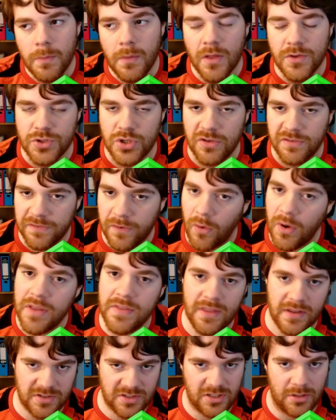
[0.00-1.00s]
to find
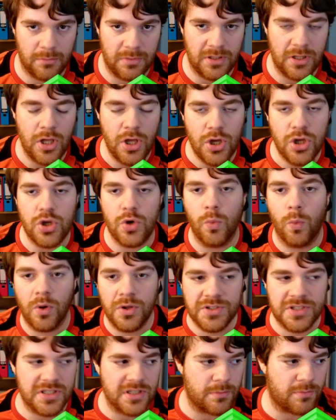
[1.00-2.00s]
that summon you
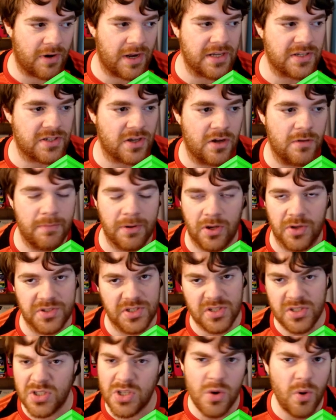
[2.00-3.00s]
want in the break zone because
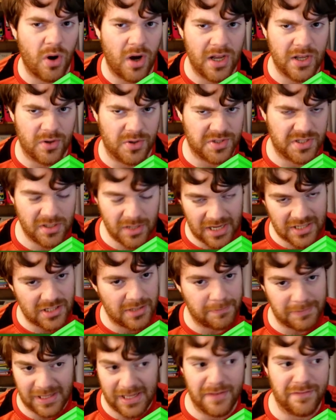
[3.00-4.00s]
it's too high cost to actually
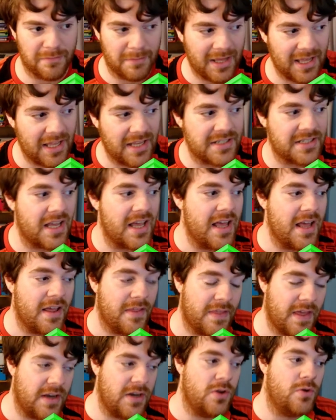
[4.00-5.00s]
play from hand.
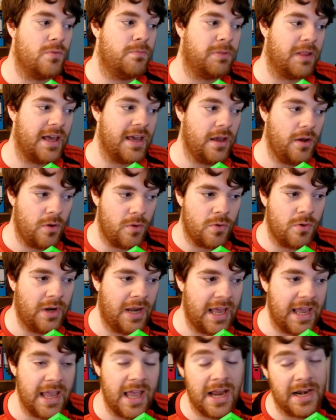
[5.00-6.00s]
Then you play
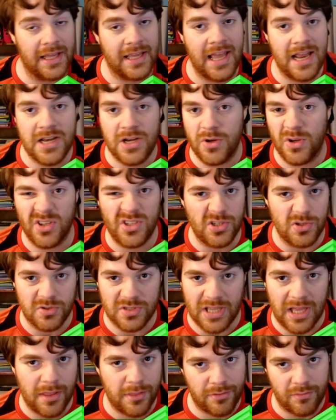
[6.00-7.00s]
Unei, and again you could use
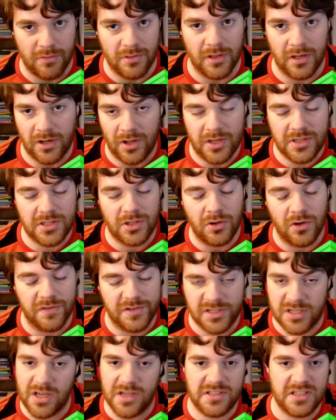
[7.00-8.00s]
that through the likes of
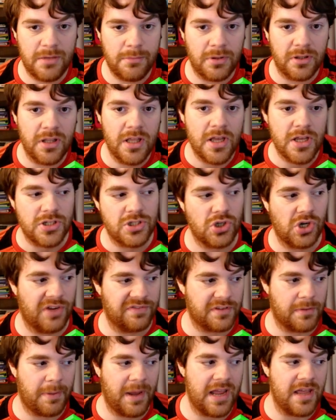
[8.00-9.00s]
Star Sybil, so you don't have
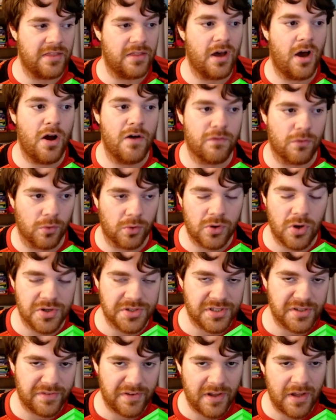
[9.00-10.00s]
to pay the overall
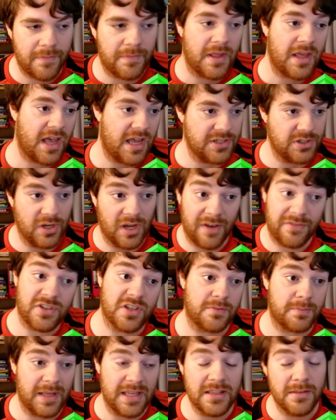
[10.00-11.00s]
cost of her, as you have
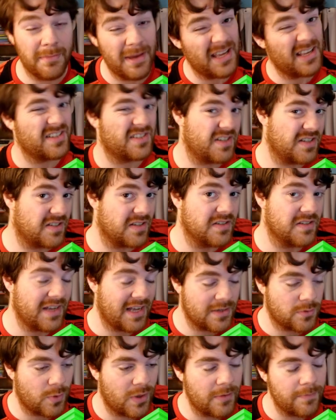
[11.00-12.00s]
just played the Mega Sisters
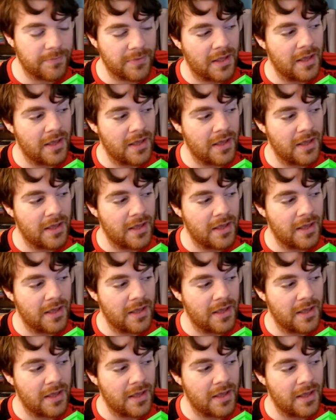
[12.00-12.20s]
as well.